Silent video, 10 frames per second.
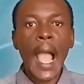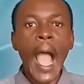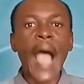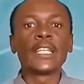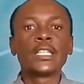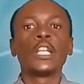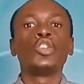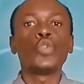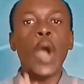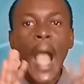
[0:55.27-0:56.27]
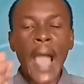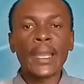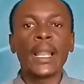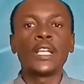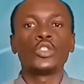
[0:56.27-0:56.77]
until you
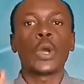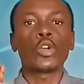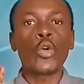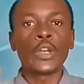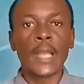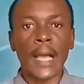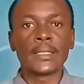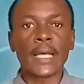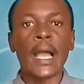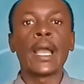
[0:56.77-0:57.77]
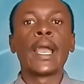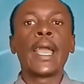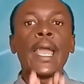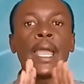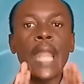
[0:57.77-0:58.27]
analyze your own data
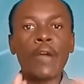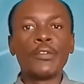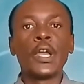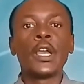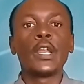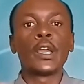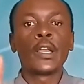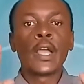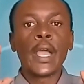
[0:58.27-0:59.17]
in a very